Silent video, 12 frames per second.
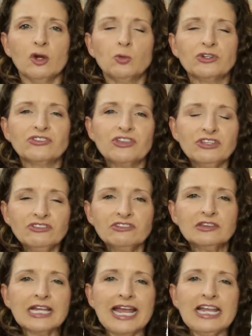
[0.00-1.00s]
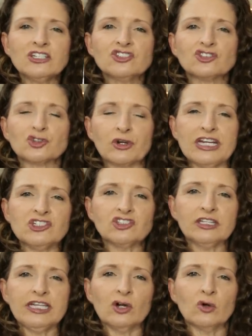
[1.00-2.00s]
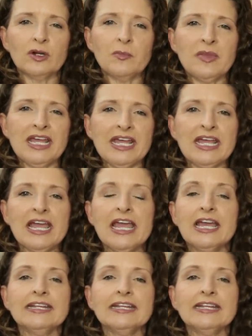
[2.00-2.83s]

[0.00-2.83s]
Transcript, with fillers: Was this laying strangely on me?